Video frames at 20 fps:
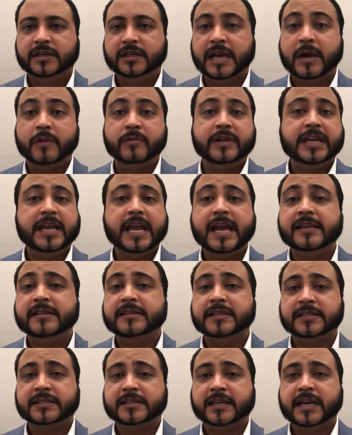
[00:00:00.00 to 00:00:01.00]
and we can't
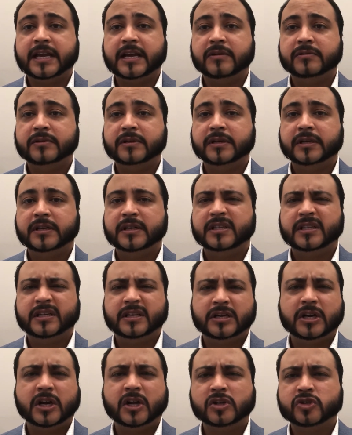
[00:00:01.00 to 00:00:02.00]
discount the
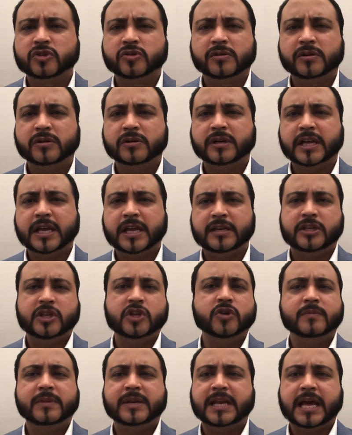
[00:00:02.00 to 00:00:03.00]
cultural and
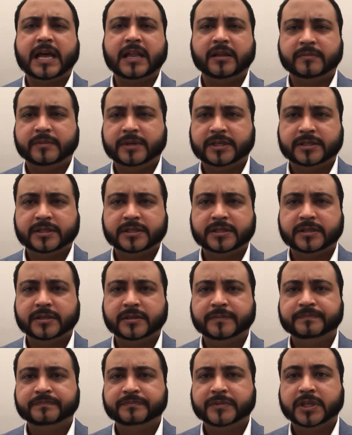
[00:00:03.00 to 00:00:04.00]
human elements.
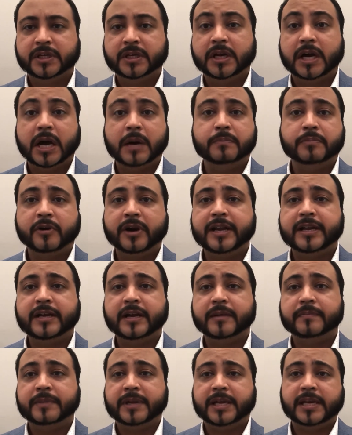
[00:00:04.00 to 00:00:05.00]
A
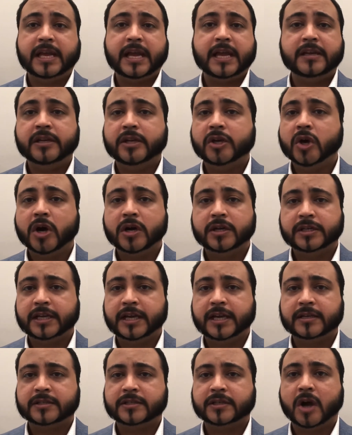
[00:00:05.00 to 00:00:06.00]
breakup in any
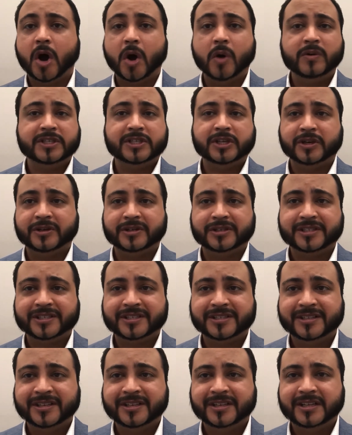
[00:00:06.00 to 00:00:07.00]
context always
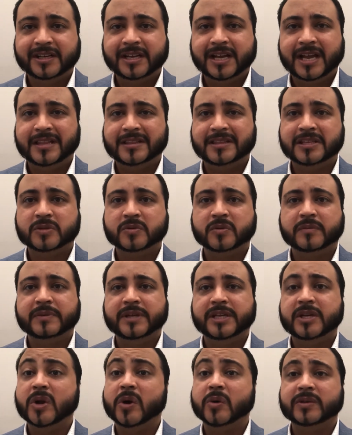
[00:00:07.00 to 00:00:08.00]
hurts, and this will be
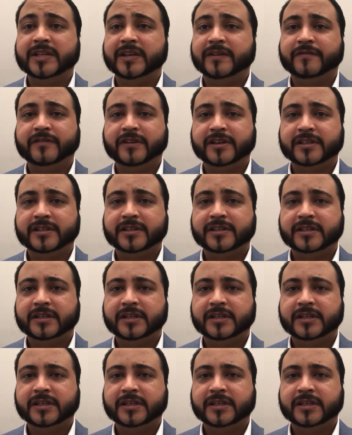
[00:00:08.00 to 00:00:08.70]
no different.